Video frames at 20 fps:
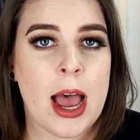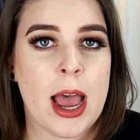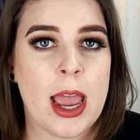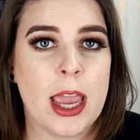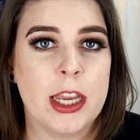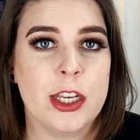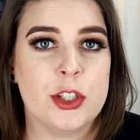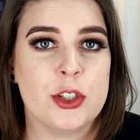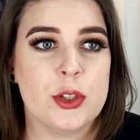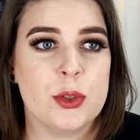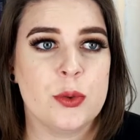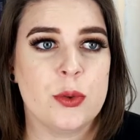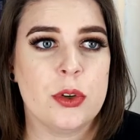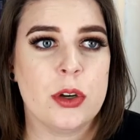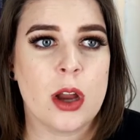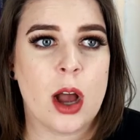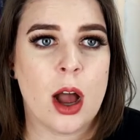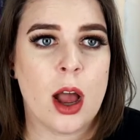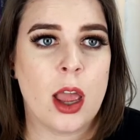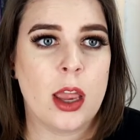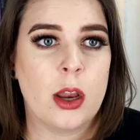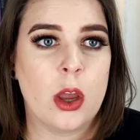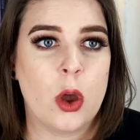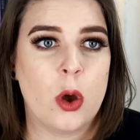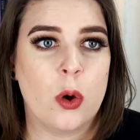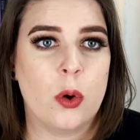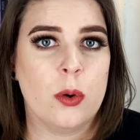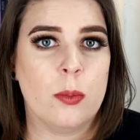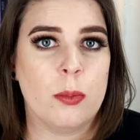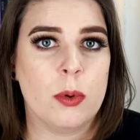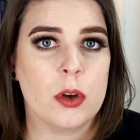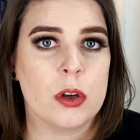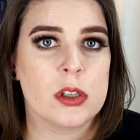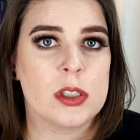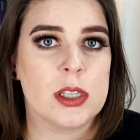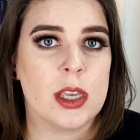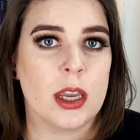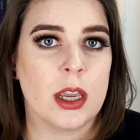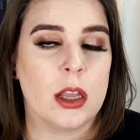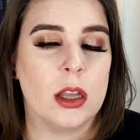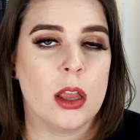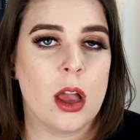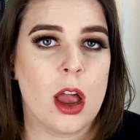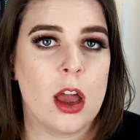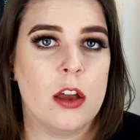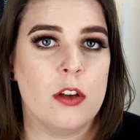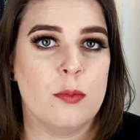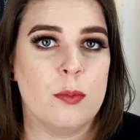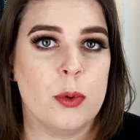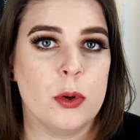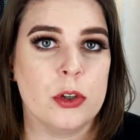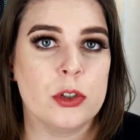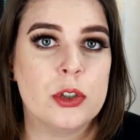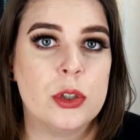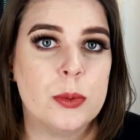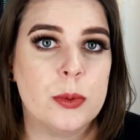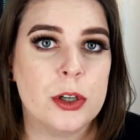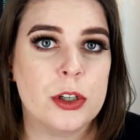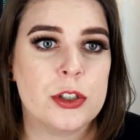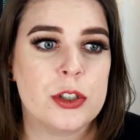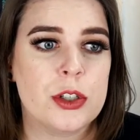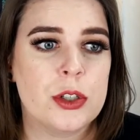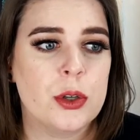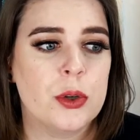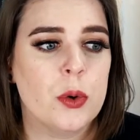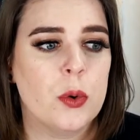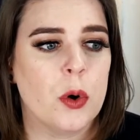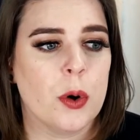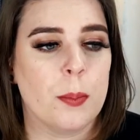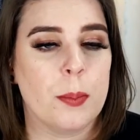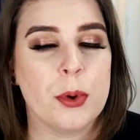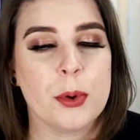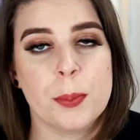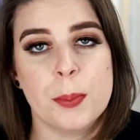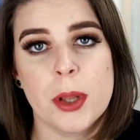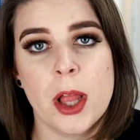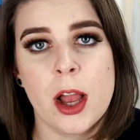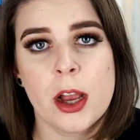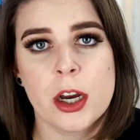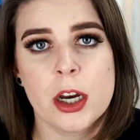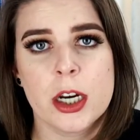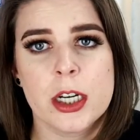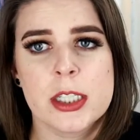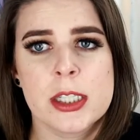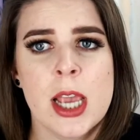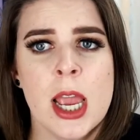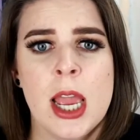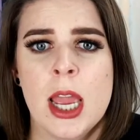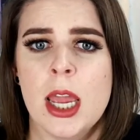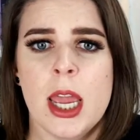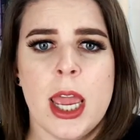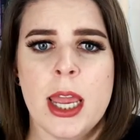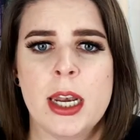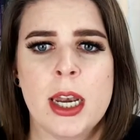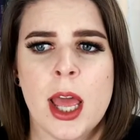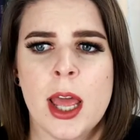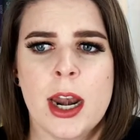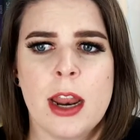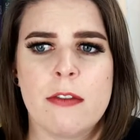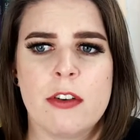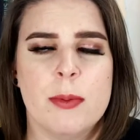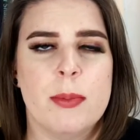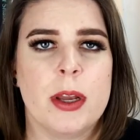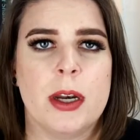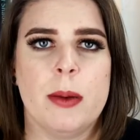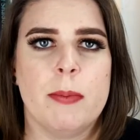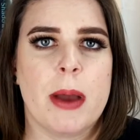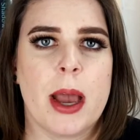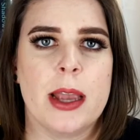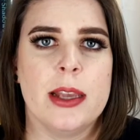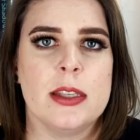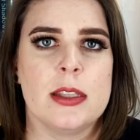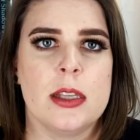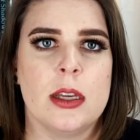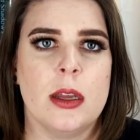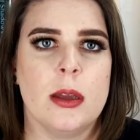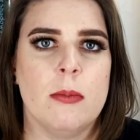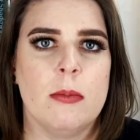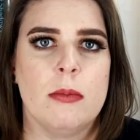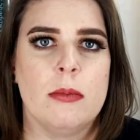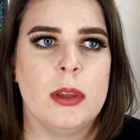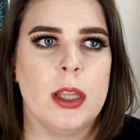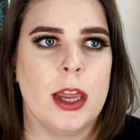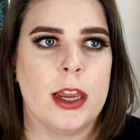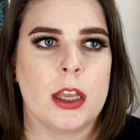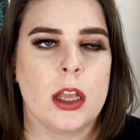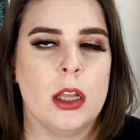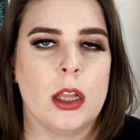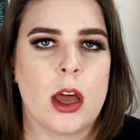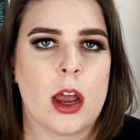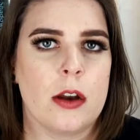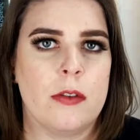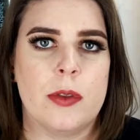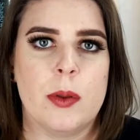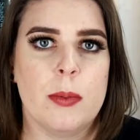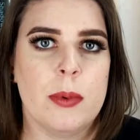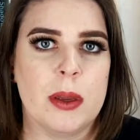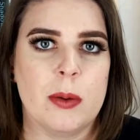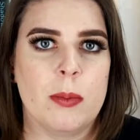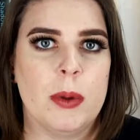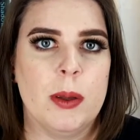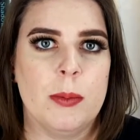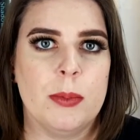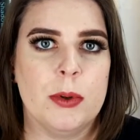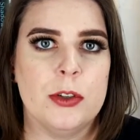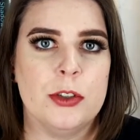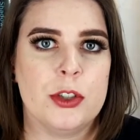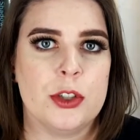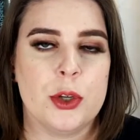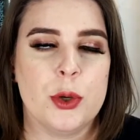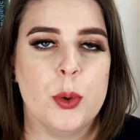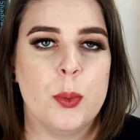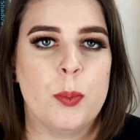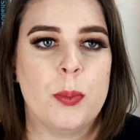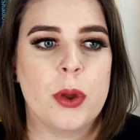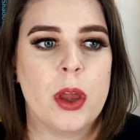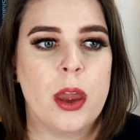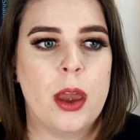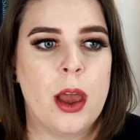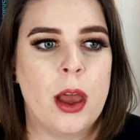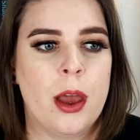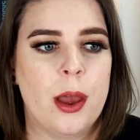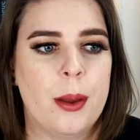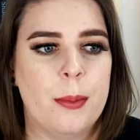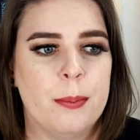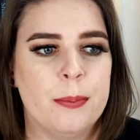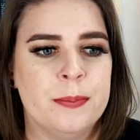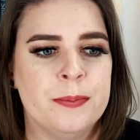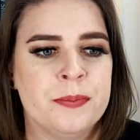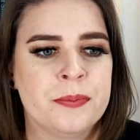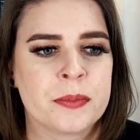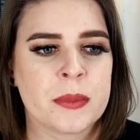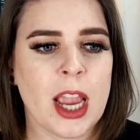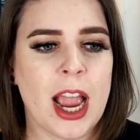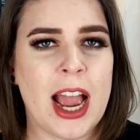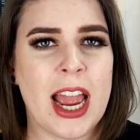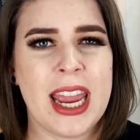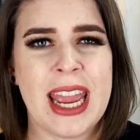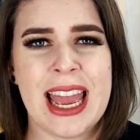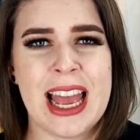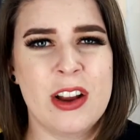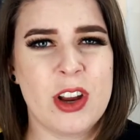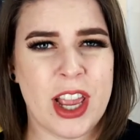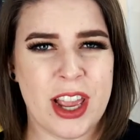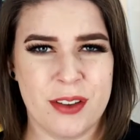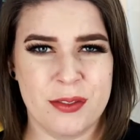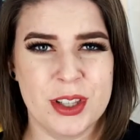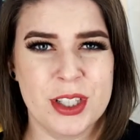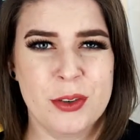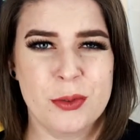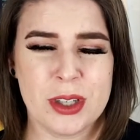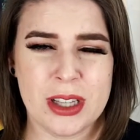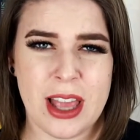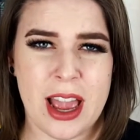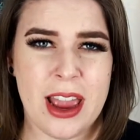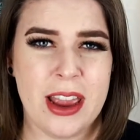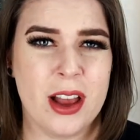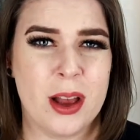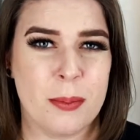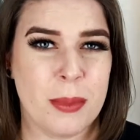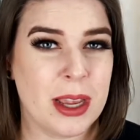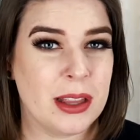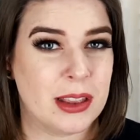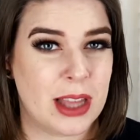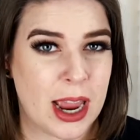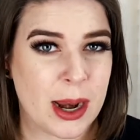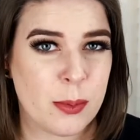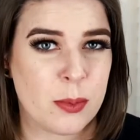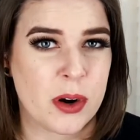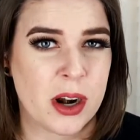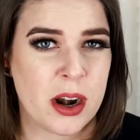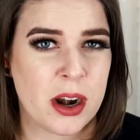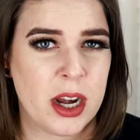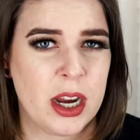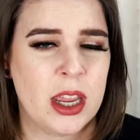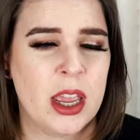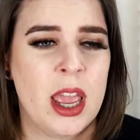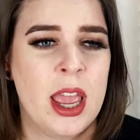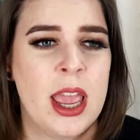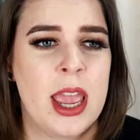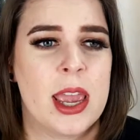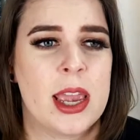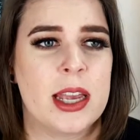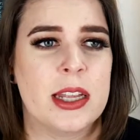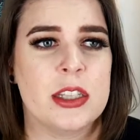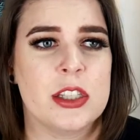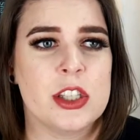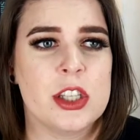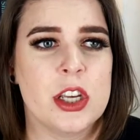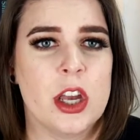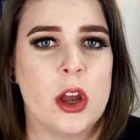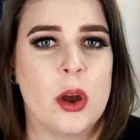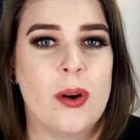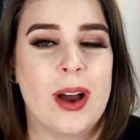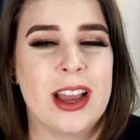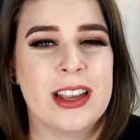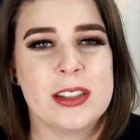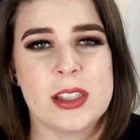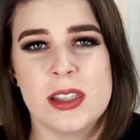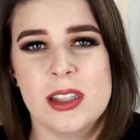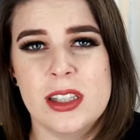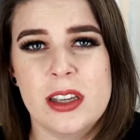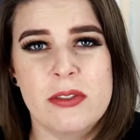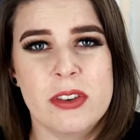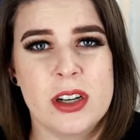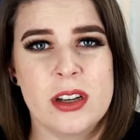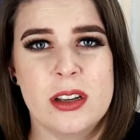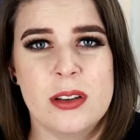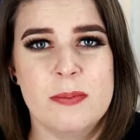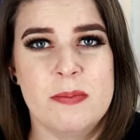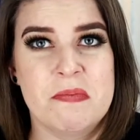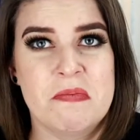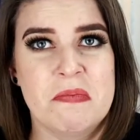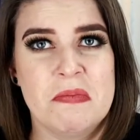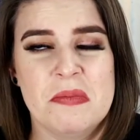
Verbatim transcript: I do not own books like a lot of booktubers do or book bloggers, and not everybody buys them like a lot of the big people do, but um, I heavily rely on my library, and so I live in a